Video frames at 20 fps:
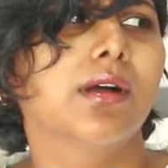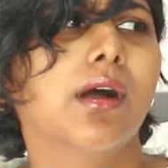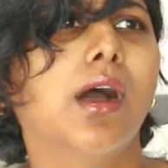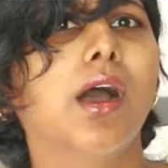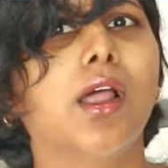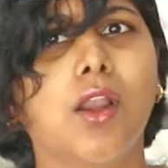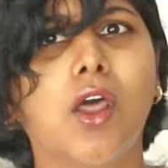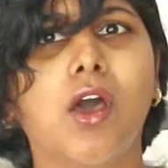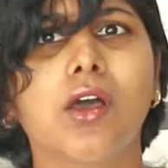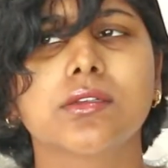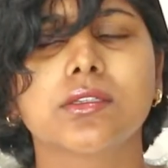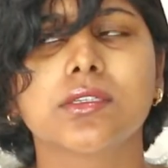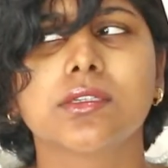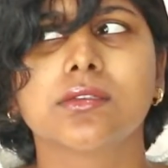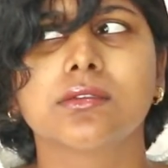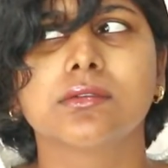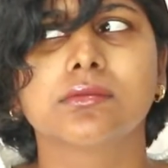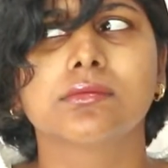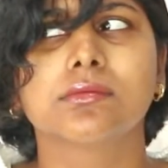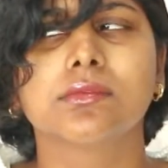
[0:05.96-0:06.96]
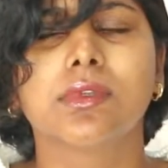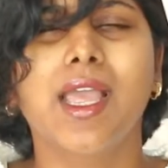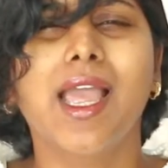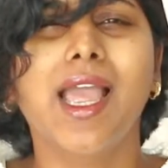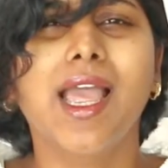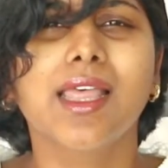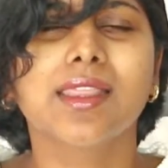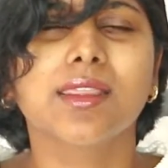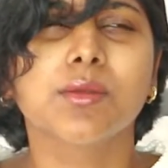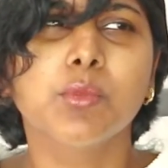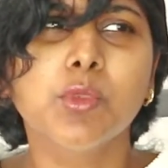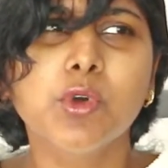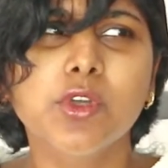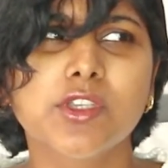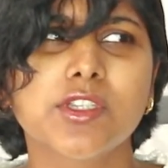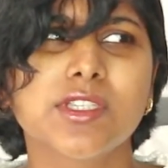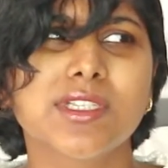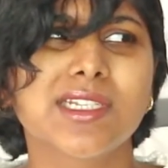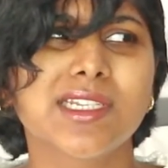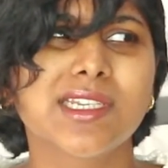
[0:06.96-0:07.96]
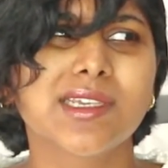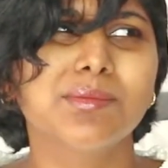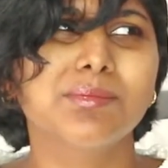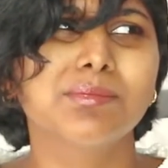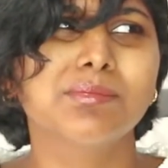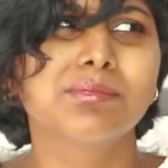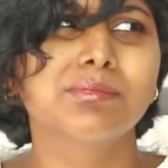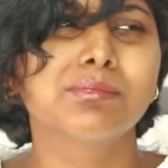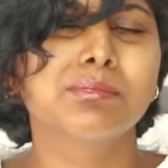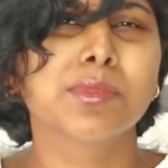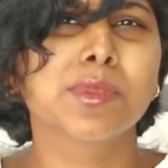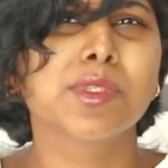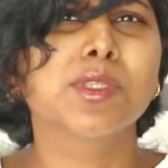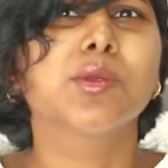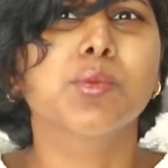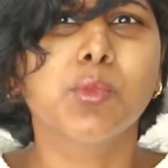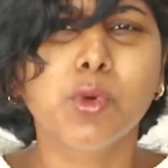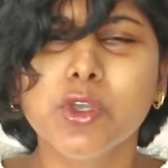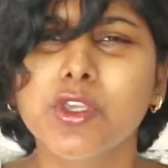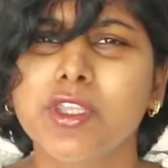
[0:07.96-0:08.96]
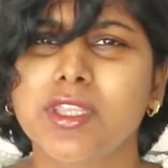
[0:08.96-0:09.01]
a lot. And the more you sleep, the more